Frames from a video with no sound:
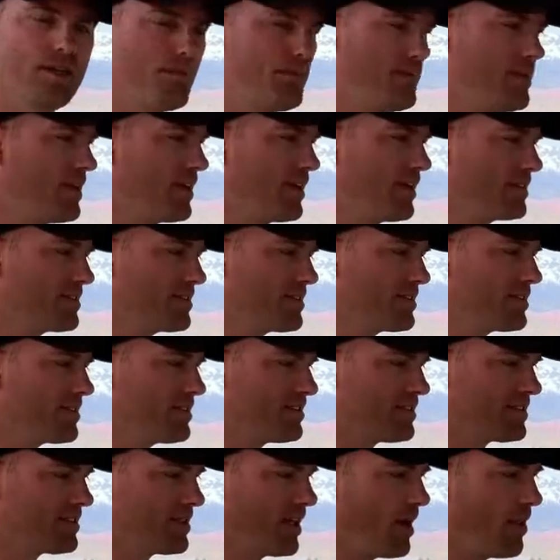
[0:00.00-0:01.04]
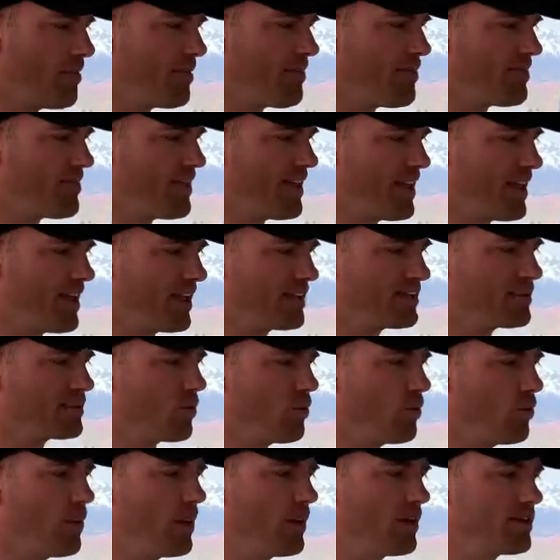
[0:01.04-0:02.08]
Because some things
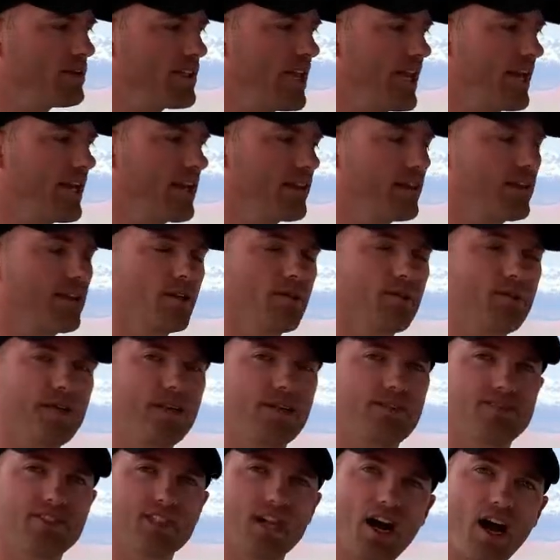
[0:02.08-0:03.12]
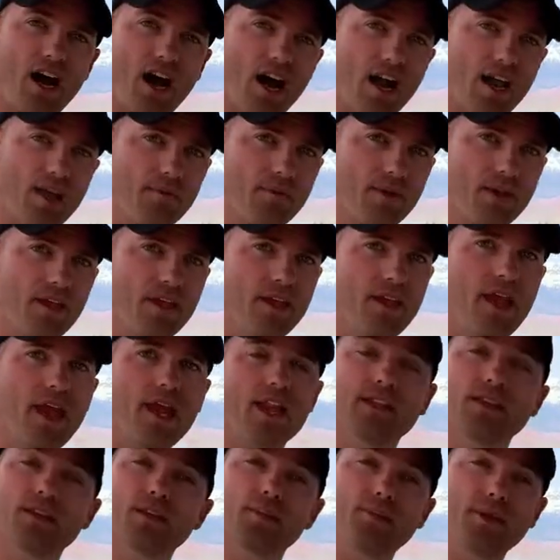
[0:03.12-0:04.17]
will take a little bit of time
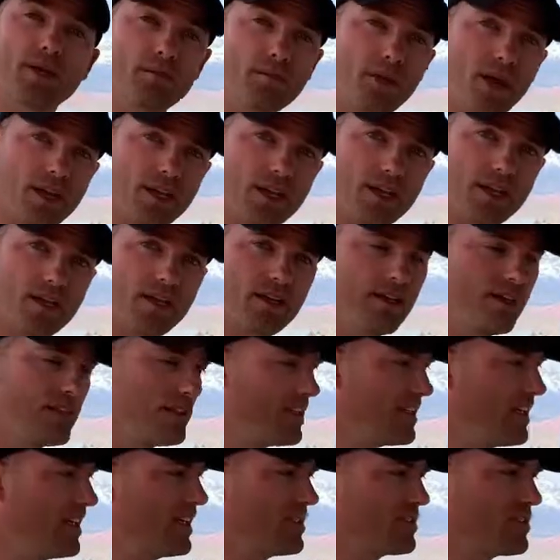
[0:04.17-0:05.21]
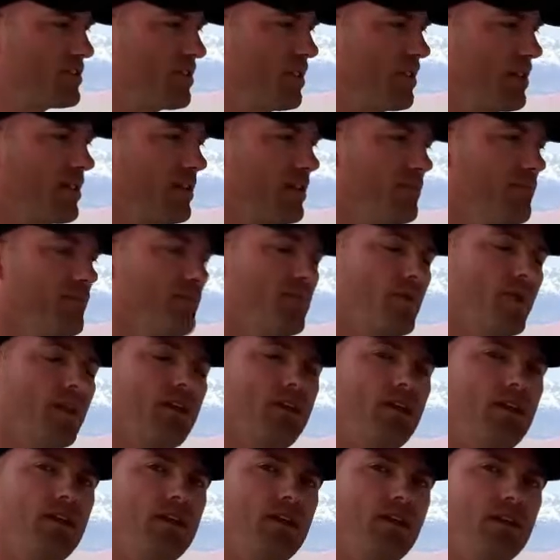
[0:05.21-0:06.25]
and a little bit of money to get started.
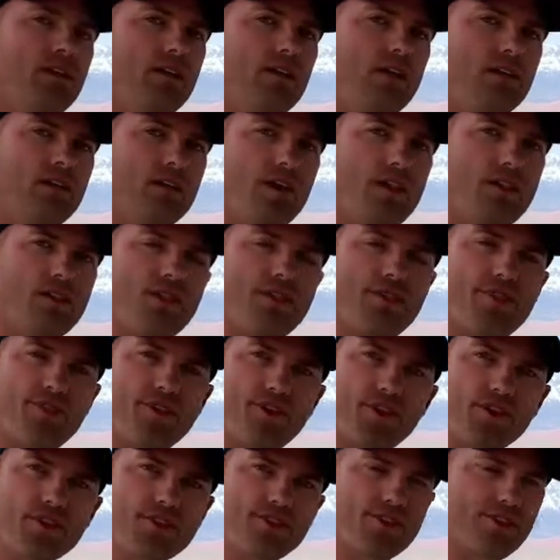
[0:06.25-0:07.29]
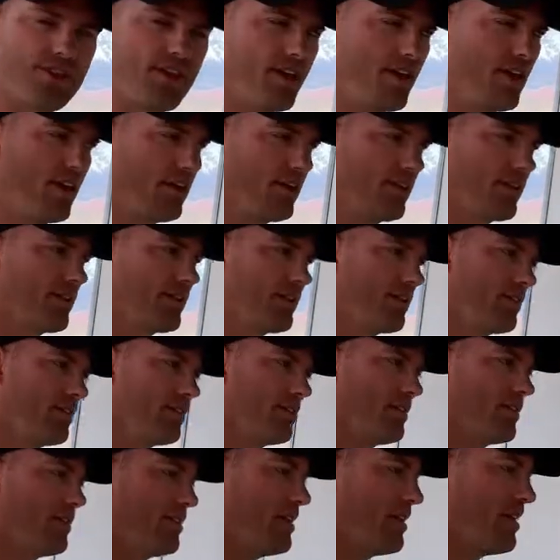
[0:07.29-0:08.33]
Now the third thing
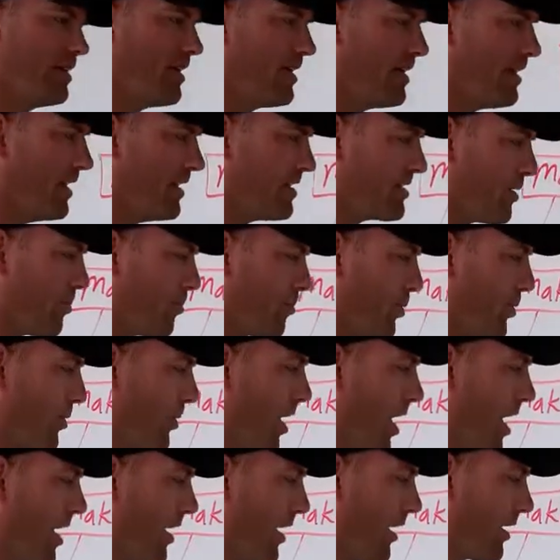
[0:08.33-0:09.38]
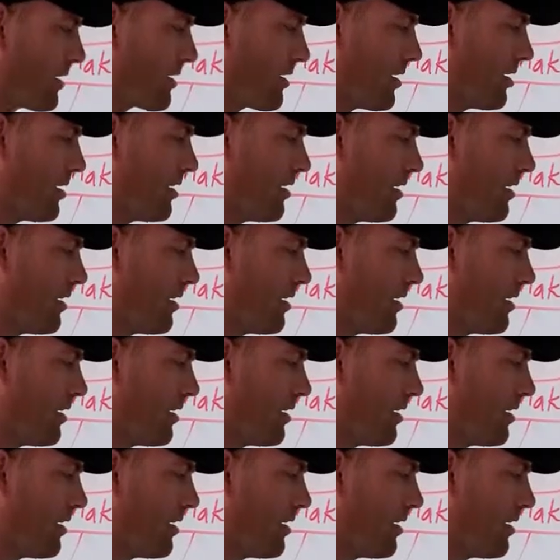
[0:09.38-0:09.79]
is a product.